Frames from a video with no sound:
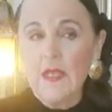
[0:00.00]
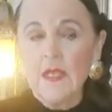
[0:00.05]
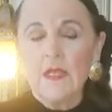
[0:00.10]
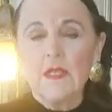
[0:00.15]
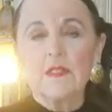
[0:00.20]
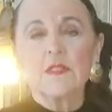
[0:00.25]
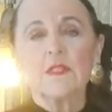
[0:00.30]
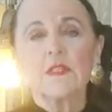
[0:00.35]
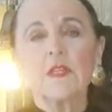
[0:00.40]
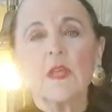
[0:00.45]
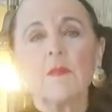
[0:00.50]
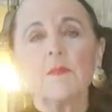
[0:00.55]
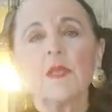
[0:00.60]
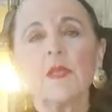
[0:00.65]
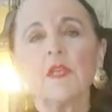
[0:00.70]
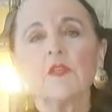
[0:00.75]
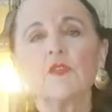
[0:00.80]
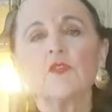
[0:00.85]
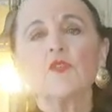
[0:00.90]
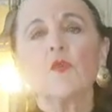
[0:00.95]
is
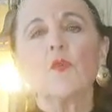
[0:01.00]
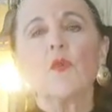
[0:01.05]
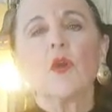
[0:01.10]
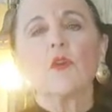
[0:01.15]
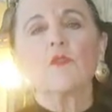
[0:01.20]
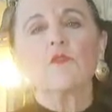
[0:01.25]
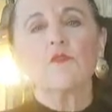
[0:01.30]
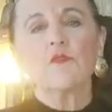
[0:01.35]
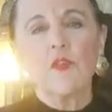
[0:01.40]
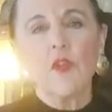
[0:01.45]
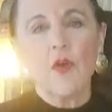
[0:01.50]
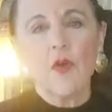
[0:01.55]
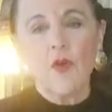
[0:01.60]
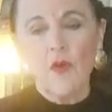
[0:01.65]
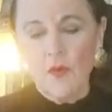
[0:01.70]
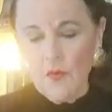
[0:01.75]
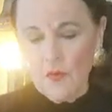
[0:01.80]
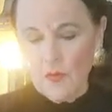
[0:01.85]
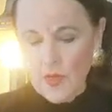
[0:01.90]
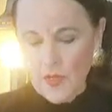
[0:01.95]
stepping into our
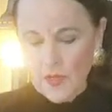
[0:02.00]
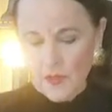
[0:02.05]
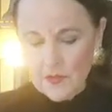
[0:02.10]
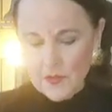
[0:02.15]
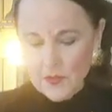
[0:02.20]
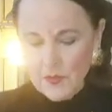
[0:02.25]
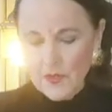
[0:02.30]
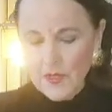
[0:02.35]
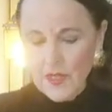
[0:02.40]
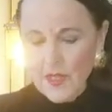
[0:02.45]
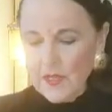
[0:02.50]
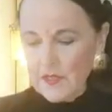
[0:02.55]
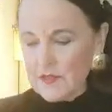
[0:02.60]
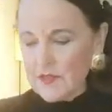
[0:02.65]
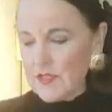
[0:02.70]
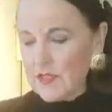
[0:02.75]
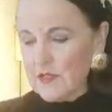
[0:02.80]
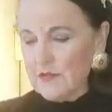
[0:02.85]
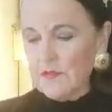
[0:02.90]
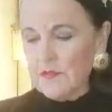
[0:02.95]
flow, and
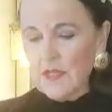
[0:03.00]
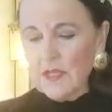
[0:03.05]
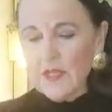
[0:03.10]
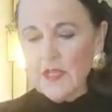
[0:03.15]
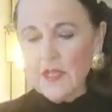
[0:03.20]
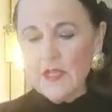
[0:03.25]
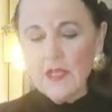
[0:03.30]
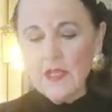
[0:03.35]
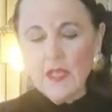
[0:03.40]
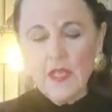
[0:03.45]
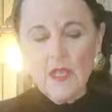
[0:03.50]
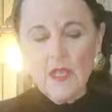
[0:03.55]
creativity